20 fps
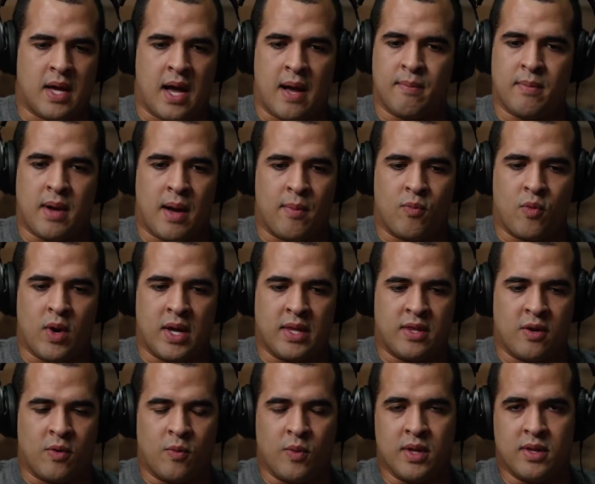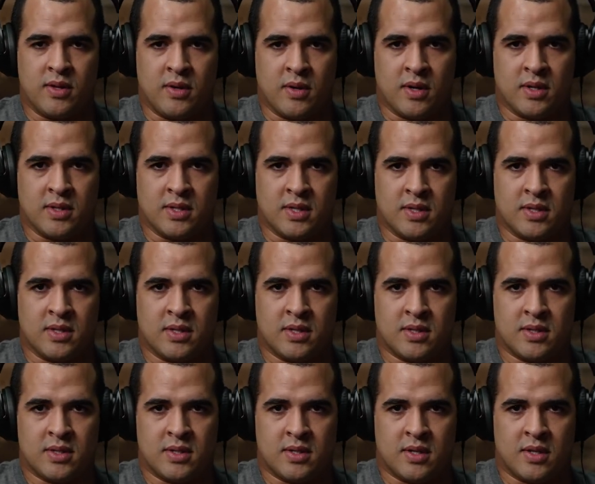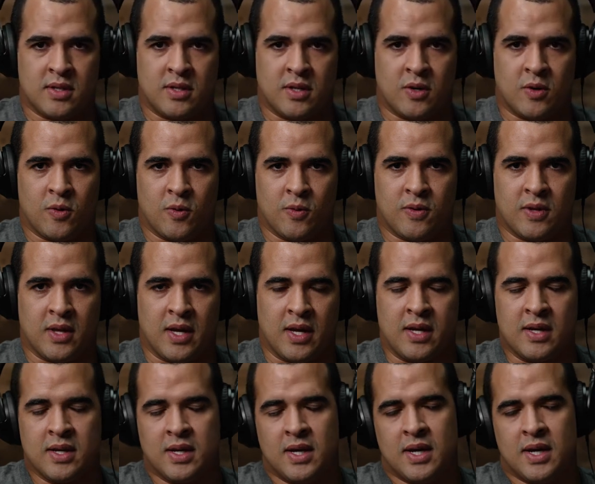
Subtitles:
right there with you on that whole thing.